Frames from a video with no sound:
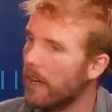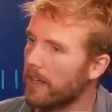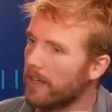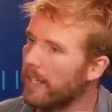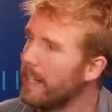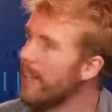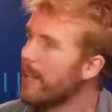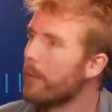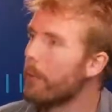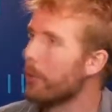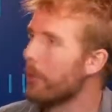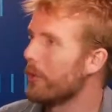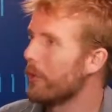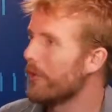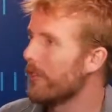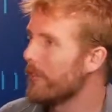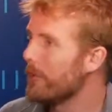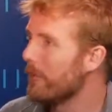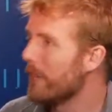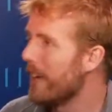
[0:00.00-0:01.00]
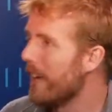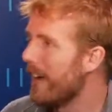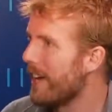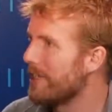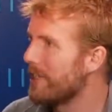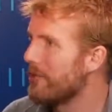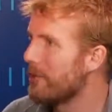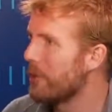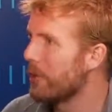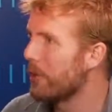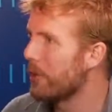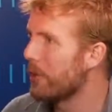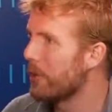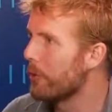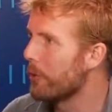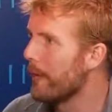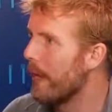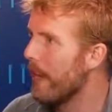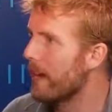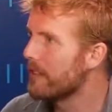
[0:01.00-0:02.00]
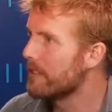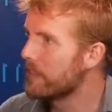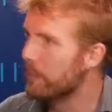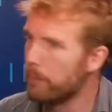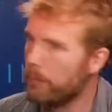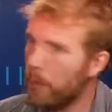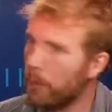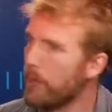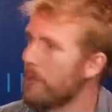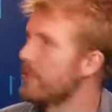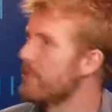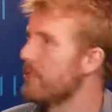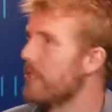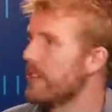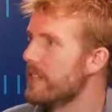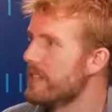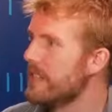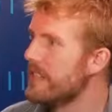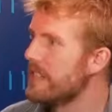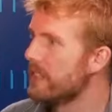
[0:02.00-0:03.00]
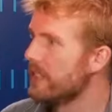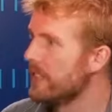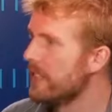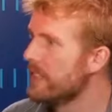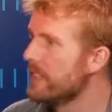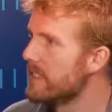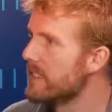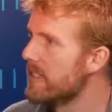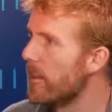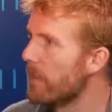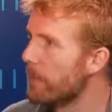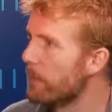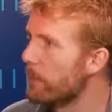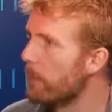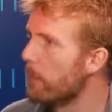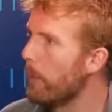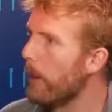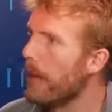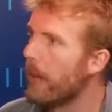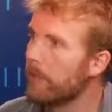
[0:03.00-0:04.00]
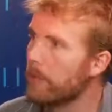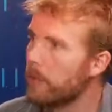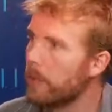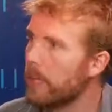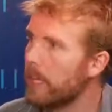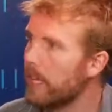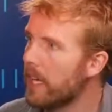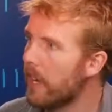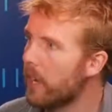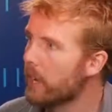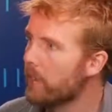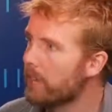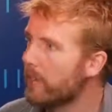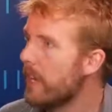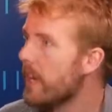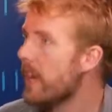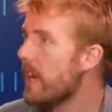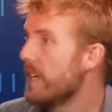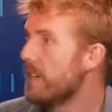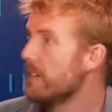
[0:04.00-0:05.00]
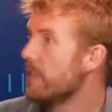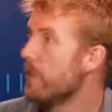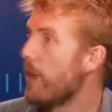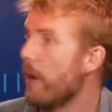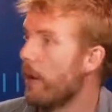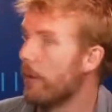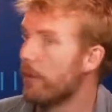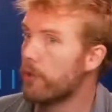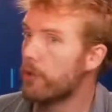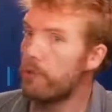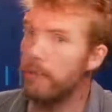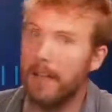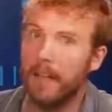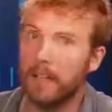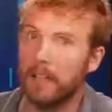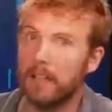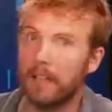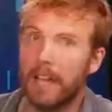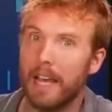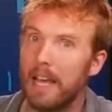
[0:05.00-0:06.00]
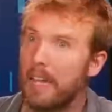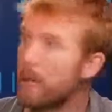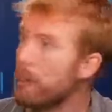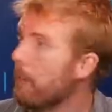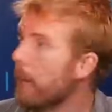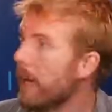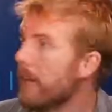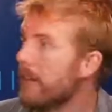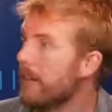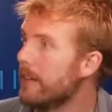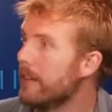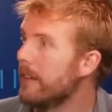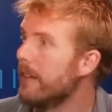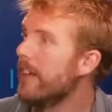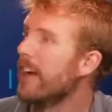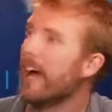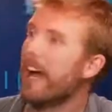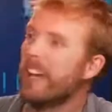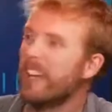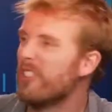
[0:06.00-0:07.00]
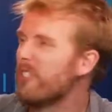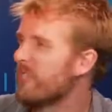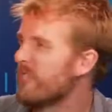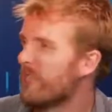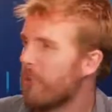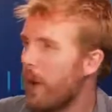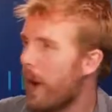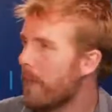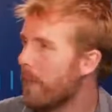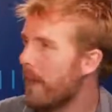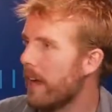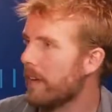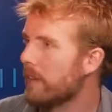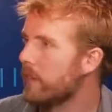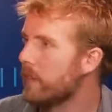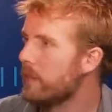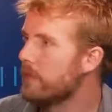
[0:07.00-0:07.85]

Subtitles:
keyword that you can add to your React component so that it's easily discoverable by everybody else. And so now if you make a like button, I can just grab that and